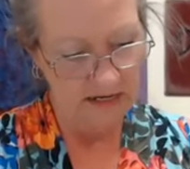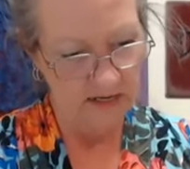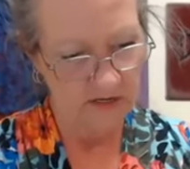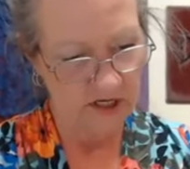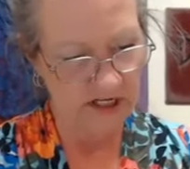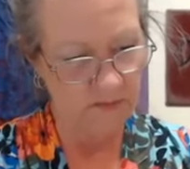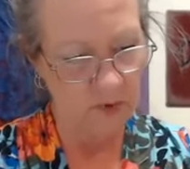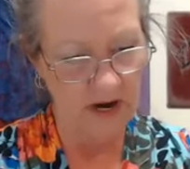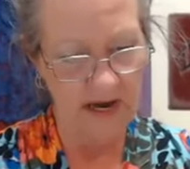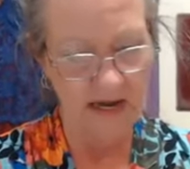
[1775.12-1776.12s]
just
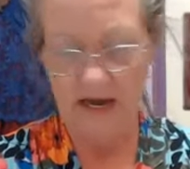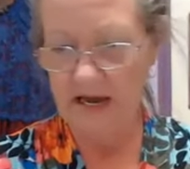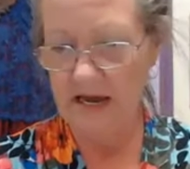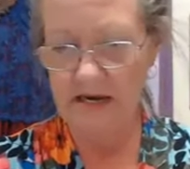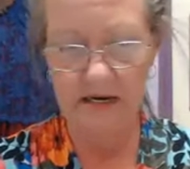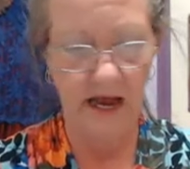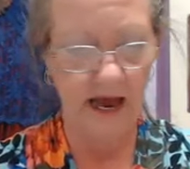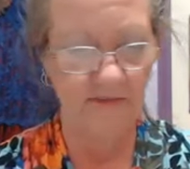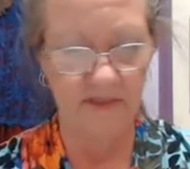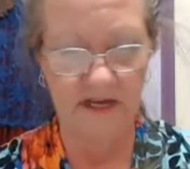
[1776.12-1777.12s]
bring in,
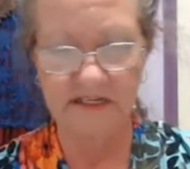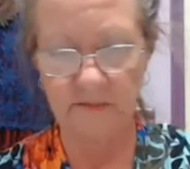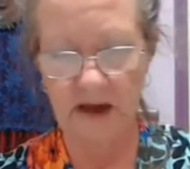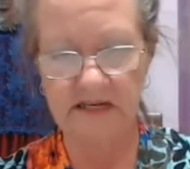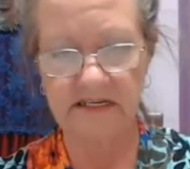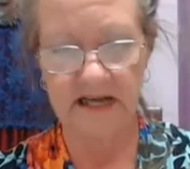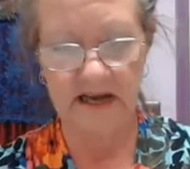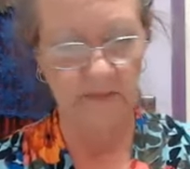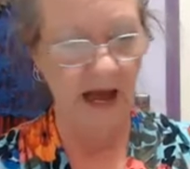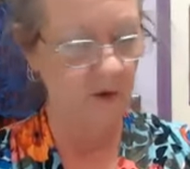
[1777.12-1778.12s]
and this may seem
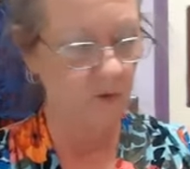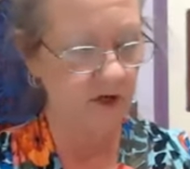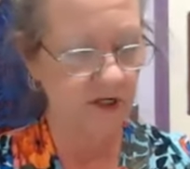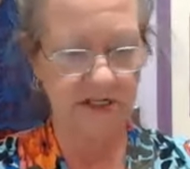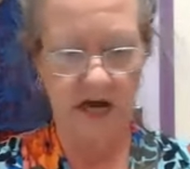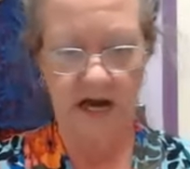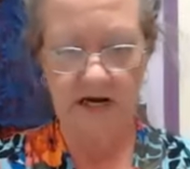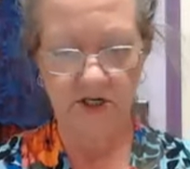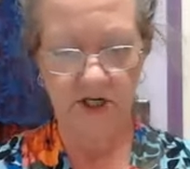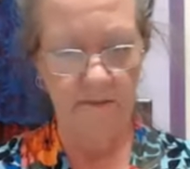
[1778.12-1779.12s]
like we're just kind of
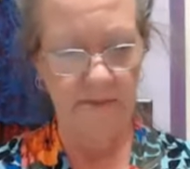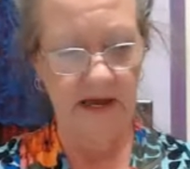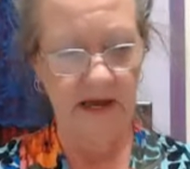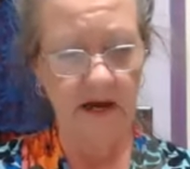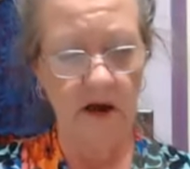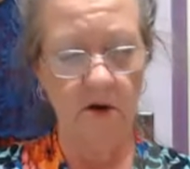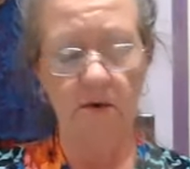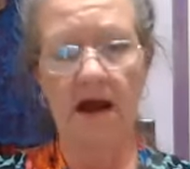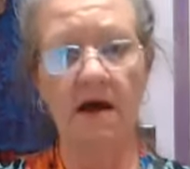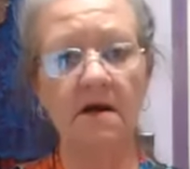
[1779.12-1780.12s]
jumping
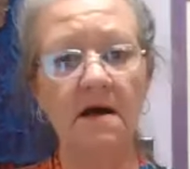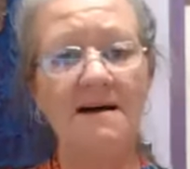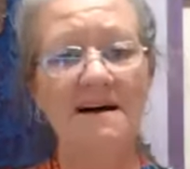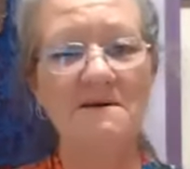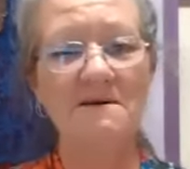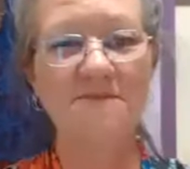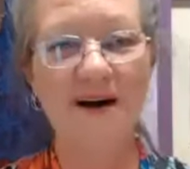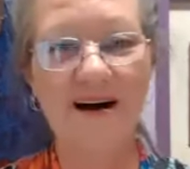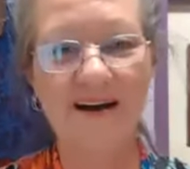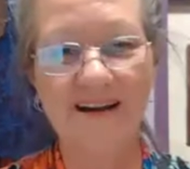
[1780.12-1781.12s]
around, but